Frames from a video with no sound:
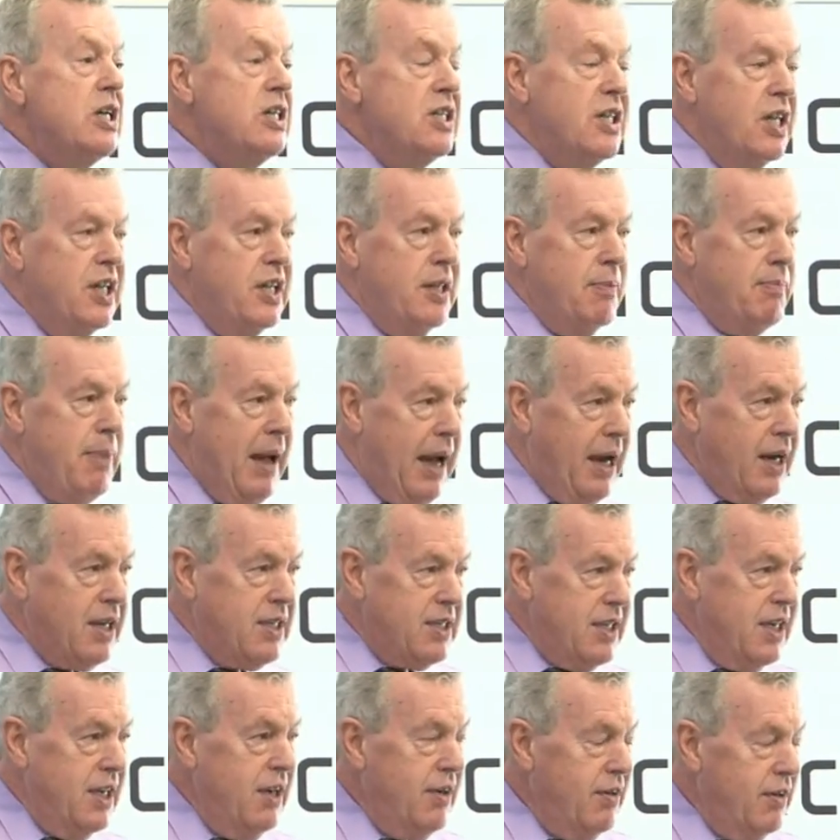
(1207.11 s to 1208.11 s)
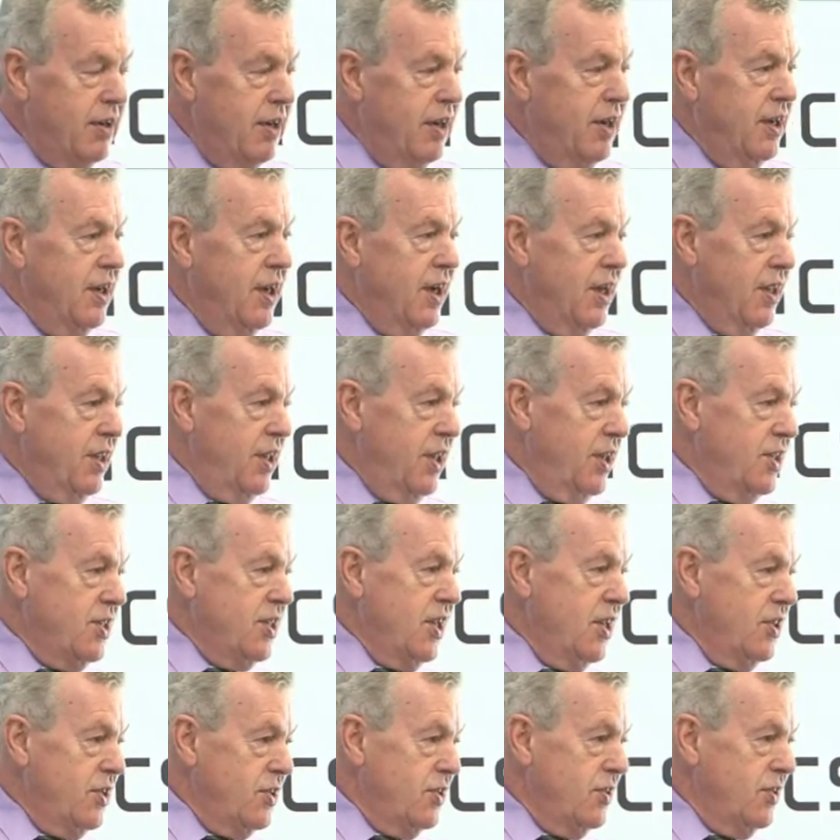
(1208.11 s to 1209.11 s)
So the bacteria are the
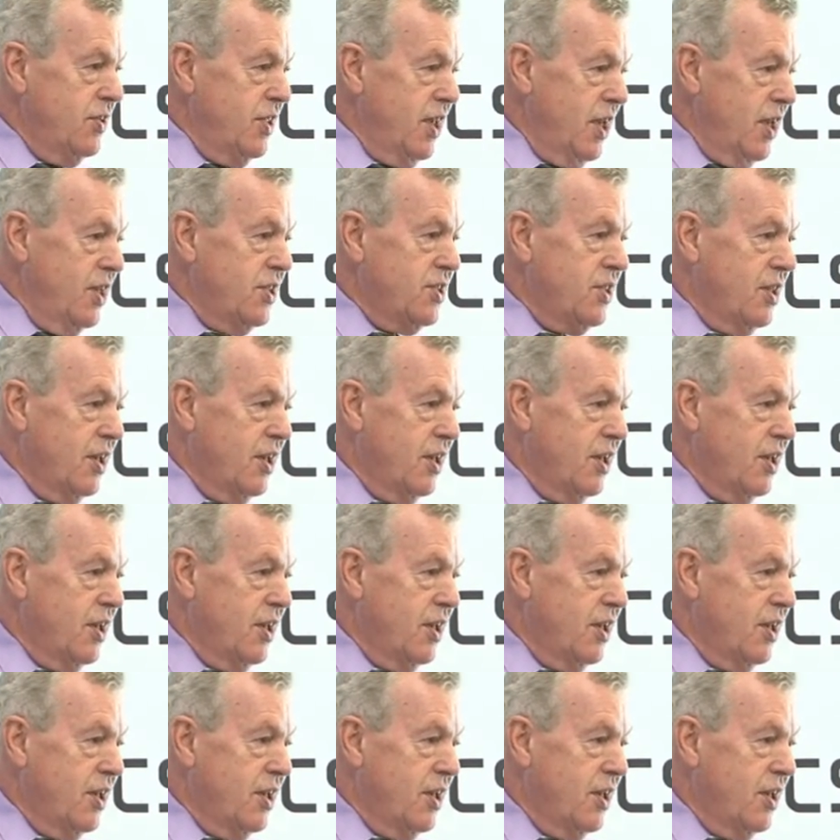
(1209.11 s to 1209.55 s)
essential things